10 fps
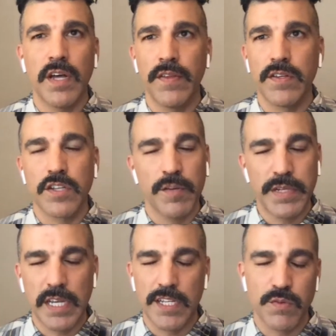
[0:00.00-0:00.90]
and there's going to be
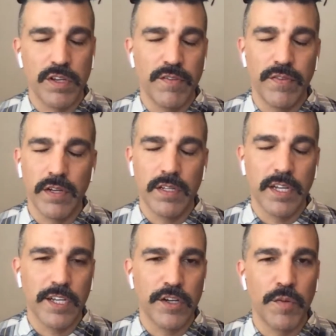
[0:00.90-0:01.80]
days where you feel
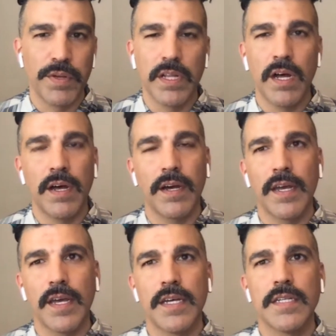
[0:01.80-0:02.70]
like you don't belong,
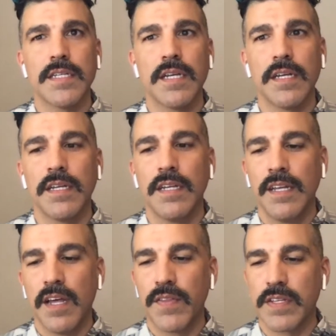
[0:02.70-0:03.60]
and
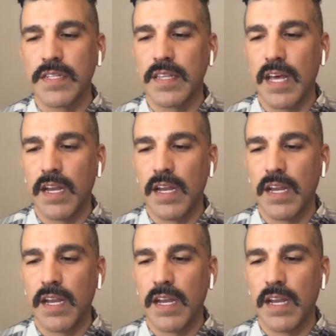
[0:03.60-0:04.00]
things like that.